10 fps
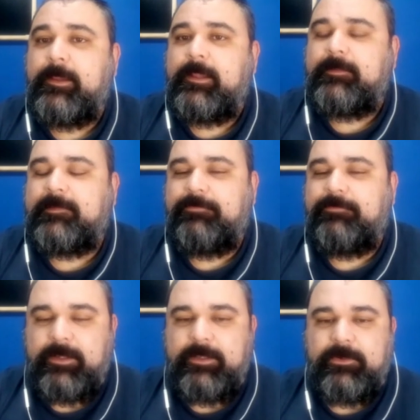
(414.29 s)
It's a
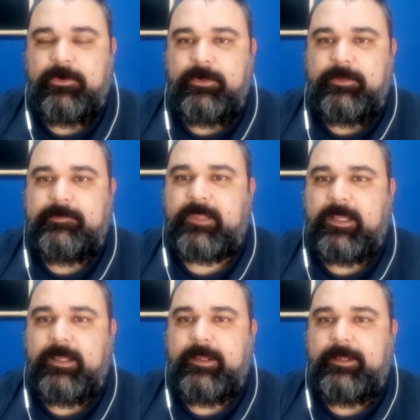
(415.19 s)
very good,
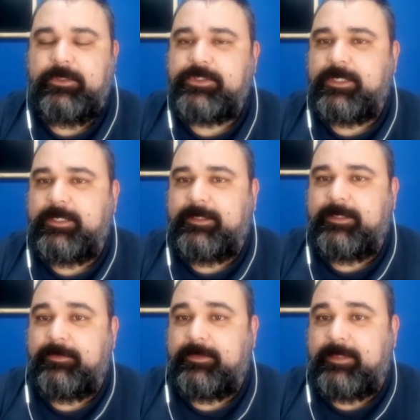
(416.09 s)
usually
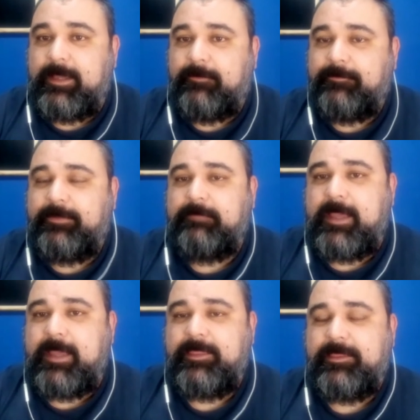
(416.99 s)
the Delphi
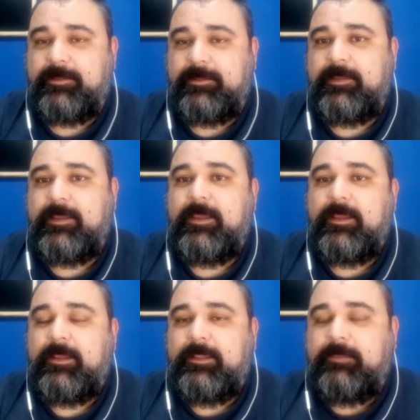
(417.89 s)
method
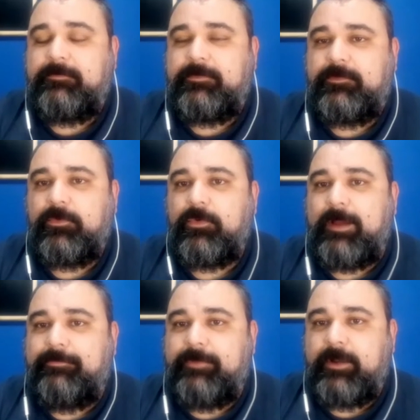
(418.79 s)
gives you
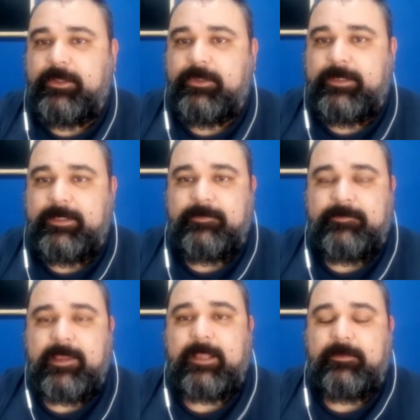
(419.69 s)
a very good
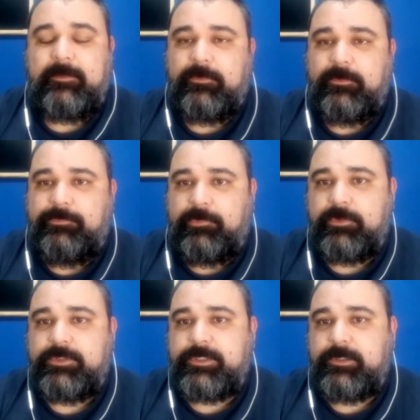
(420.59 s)
insight into the
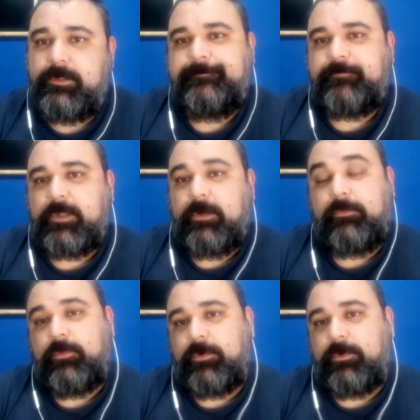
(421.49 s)
future. Or